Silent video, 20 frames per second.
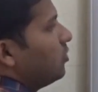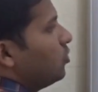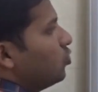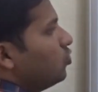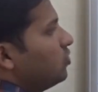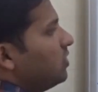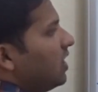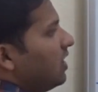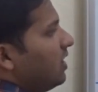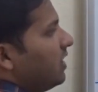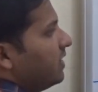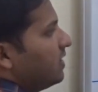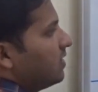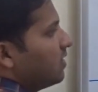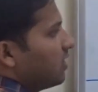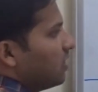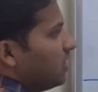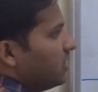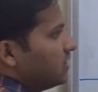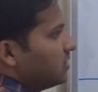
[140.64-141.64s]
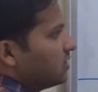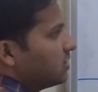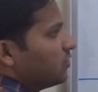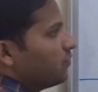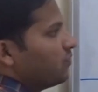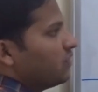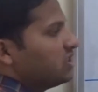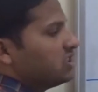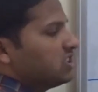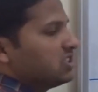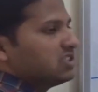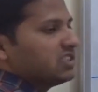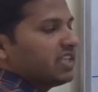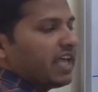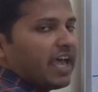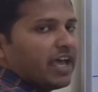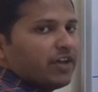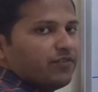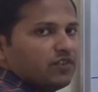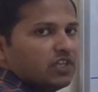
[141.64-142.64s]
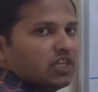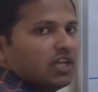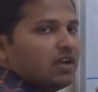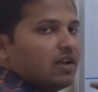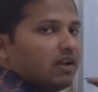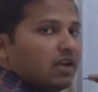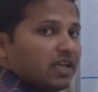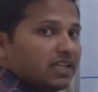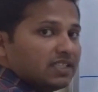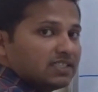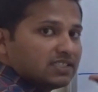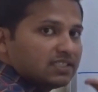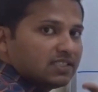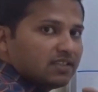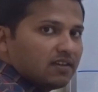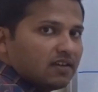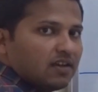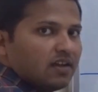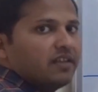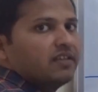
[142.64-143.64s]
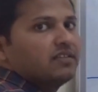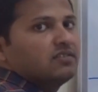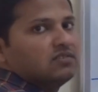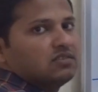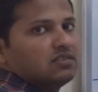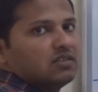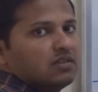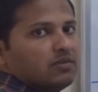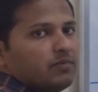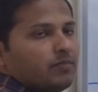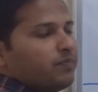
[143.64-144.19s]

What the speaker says: to the linked list which is having lesser length.